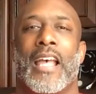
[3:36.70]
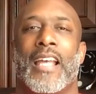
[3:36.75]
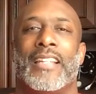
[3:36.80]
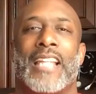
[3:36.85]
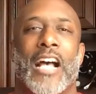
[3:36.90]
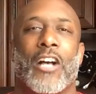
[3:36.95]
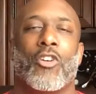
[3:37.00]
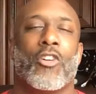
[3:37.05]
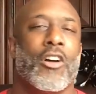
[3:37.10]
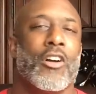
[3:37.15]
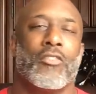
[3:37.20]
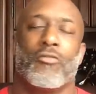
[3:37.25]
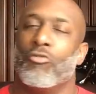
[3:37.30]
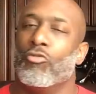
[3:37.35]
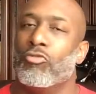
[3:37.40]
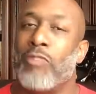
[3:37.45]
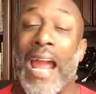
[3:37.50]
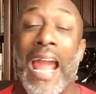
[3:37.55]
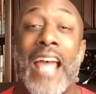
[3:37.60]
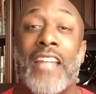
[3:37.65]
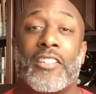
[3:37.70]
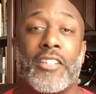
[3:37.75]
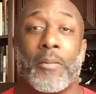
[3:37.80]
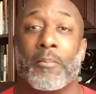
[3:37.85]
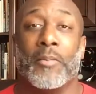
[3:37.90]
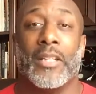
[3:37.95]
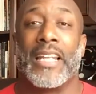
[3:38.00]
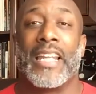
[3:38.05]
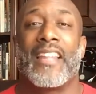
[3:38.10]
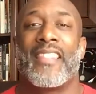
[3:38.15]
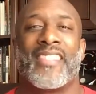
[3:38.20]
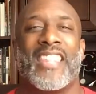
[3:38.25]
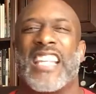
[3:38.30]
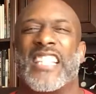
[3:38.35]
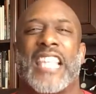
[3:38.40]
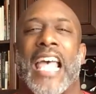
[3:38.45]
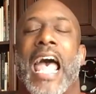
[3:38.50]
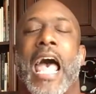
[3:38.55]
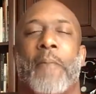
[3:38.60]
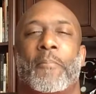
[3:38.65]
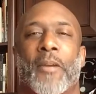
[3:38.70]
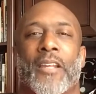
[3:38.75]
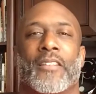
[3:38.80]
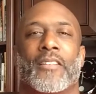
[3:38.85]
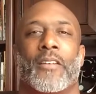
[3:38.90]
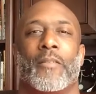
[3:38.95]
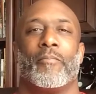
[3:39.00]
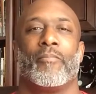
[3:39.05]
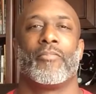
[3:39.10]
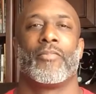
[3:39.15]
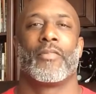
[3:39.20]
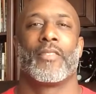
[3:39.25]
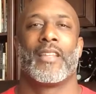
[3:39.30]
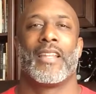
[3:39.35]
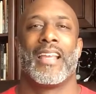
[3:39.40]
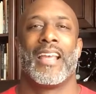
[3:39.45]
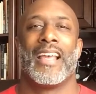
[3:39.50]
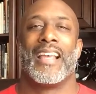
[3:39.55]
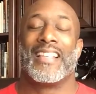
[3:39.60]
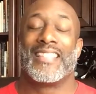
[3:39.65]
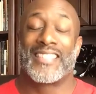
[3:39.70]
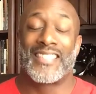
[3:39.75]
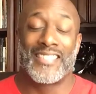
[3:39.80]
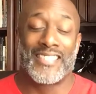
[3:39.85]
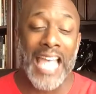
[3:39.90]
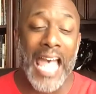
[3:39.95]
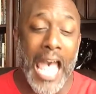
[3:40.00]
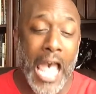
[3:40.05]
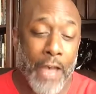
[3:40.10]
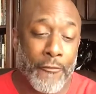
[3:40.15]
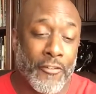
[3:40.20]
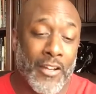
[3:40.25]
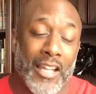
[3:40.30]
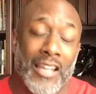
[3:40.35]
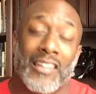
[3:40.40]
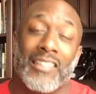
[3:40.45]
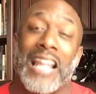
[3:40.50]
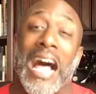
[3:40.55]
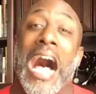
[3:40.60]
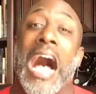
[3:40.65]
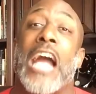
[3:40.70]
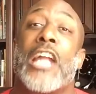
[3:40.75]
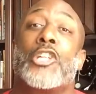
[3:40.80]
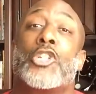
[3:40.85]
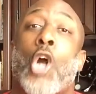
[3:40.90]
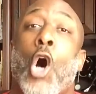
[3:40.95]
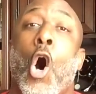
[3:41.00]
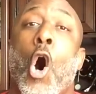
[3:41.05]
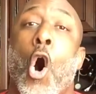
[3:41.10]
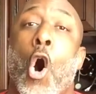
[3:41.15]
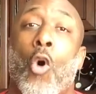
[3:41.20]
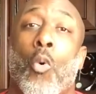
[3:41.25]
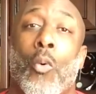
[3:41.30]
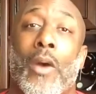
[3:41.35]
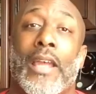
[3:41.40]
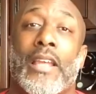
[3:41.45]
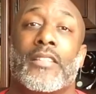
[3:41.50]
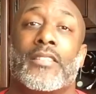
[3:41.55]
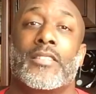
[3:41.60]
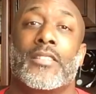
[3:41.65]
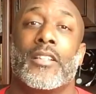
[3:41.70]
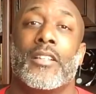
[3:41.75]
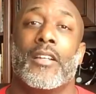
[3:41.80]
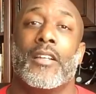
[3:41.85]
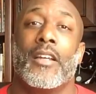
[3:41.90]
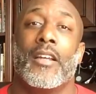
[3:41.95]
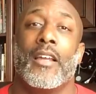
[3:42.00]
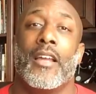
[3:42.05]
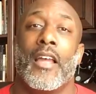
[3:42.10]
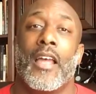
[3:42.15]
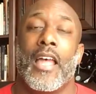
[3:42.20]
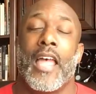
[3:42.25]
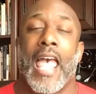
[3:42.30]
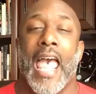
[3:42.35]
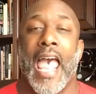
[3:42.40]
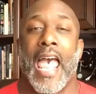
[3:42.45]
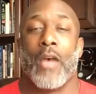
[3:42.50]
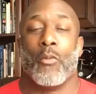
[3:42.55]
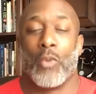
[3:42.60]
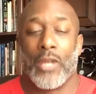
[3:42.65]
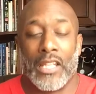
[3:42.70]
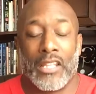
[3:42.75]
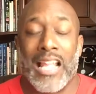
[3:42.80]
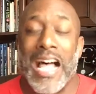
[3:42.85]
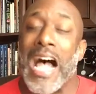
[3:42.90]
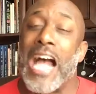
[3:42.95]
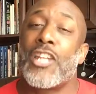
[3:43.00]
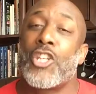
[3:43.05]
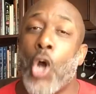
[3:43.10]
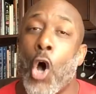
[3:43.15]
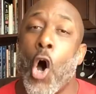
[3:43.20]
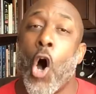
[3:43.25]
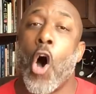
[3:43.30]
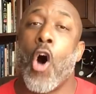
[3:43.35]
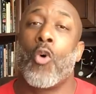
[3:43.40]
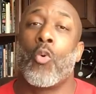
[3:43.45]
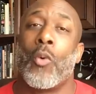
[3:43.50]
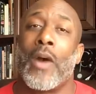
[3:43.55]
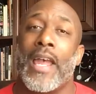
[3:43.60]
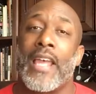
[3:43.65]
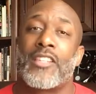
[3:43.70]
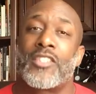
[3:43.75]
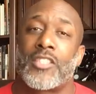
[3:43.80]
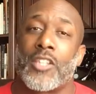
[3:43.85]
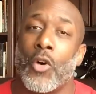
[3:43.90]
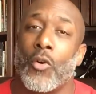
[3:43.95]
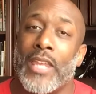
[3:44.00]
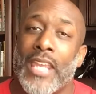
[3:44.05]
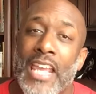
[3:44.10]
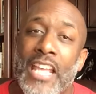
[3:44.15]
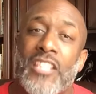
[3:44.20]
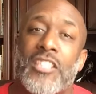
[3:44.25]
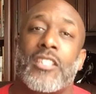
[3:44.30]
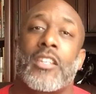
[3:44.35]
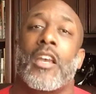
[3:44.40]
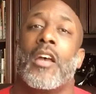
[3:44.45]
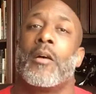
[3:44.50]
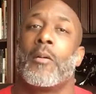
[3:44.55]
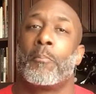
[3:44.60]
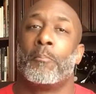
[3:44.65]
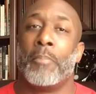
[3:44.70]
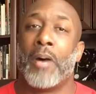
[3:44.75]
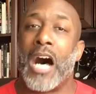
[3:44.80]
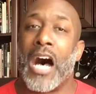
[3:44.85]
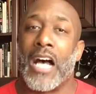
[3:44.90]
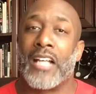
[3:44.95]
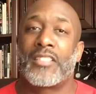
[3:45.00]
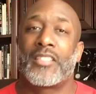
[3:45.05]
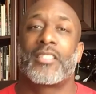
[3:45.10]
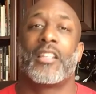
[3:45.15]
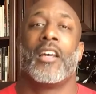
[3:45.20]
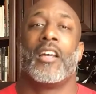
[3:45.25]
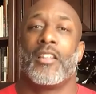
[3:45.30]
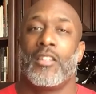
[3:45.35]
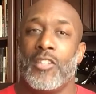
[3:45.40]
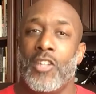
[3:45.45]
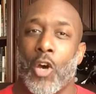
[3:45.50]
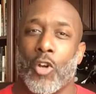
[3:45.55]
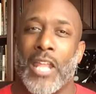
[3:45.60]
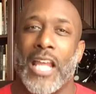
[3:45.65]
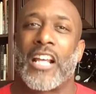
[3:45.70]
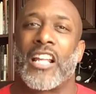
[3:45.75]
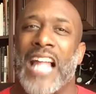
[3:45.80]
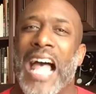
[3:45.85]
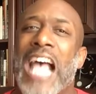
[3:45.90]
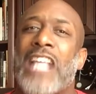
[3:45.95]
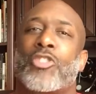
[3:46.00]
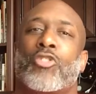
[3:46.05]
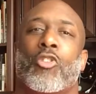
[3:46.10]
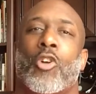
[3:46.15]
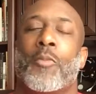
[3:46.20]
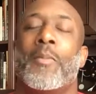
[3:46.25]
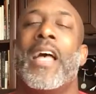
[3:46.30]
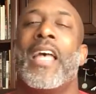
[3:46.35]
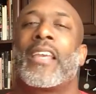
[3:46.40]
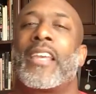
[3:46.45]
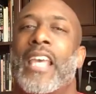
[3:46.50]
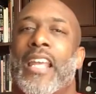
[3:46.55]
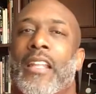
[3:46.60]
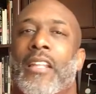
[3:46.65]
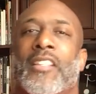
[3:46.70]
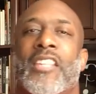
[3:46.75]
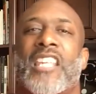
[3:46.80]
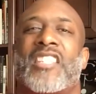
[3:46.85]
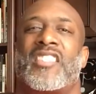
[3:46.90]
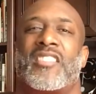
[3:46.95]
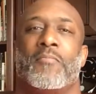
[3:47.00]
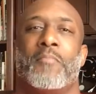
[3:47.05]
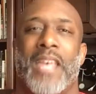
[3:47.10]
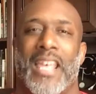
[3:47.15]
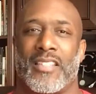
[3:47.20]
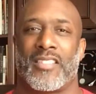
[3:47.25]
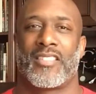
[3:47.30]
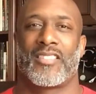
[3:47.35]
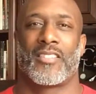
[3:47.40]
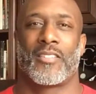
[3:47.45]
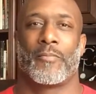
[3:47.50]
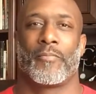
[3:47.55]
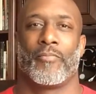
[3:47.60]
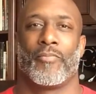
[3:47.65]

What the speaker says: Now, randomly, this happened. Staff lined the hallways. And we lined the hallways so each bus, the classroom, could dismiss.